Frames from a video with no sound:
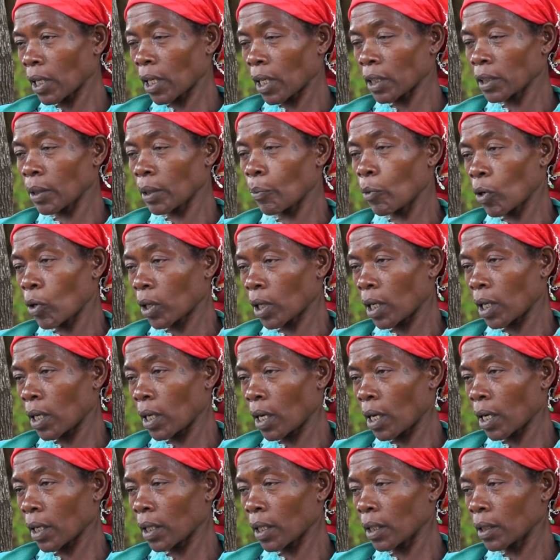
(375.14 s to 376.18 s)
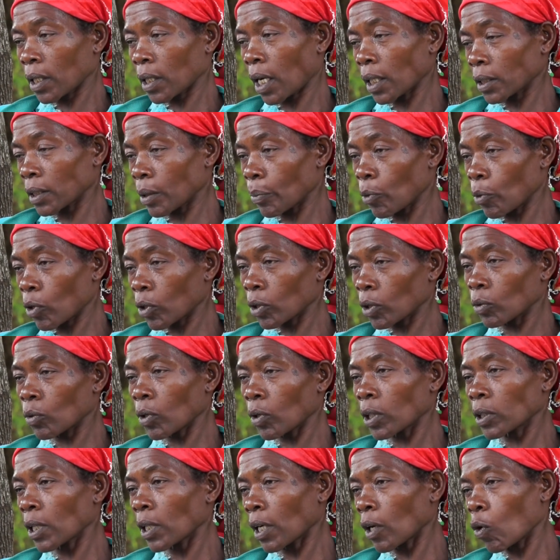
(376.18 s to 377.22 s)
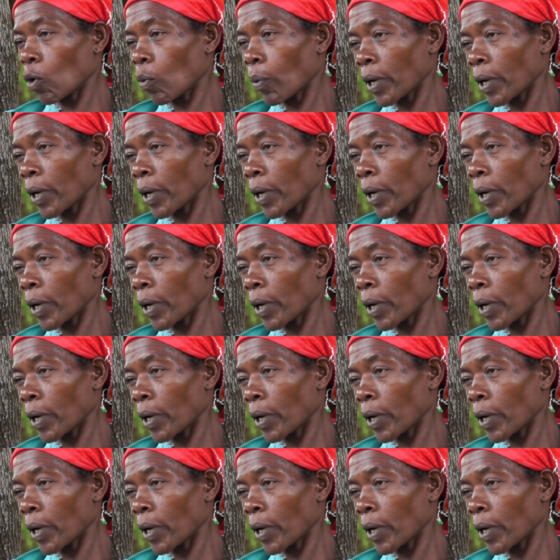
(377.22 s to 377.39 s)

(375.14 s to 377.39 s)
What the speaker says: we have is a blessing from God.